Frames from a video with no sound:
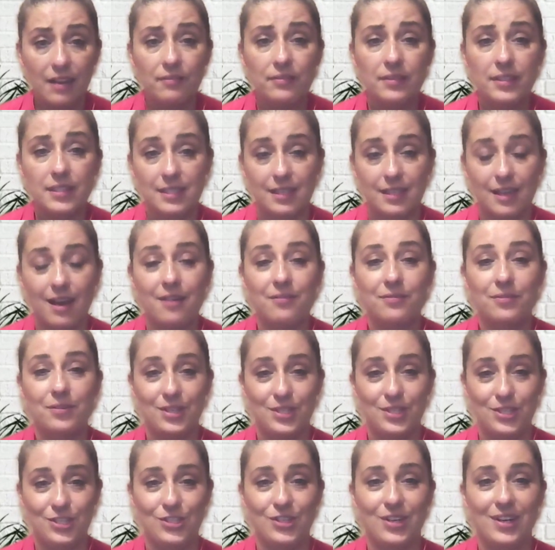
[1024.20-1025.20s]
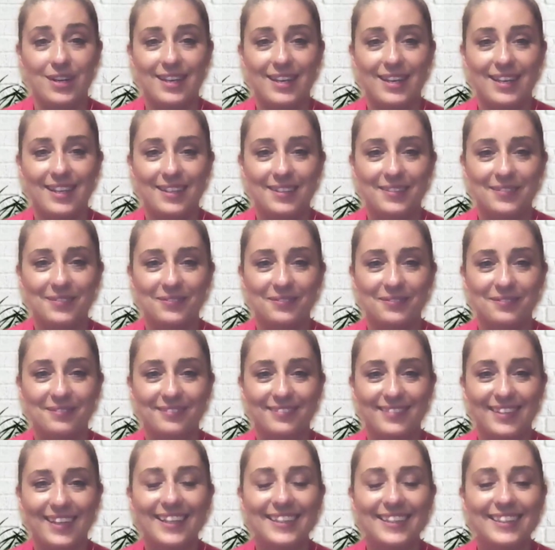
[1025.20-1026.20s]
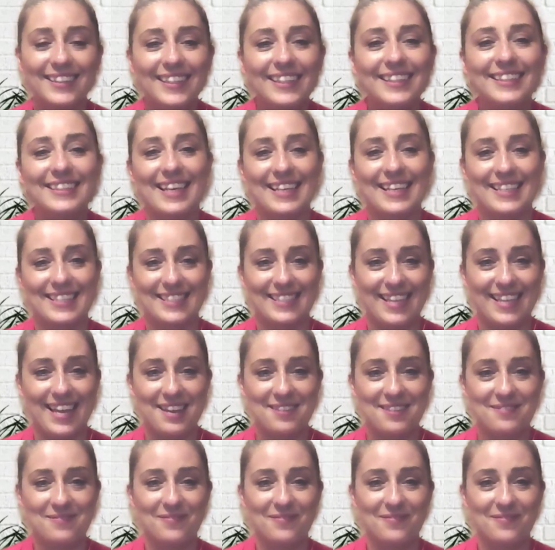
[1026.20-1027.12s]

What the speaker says: discovery journey. Until next time.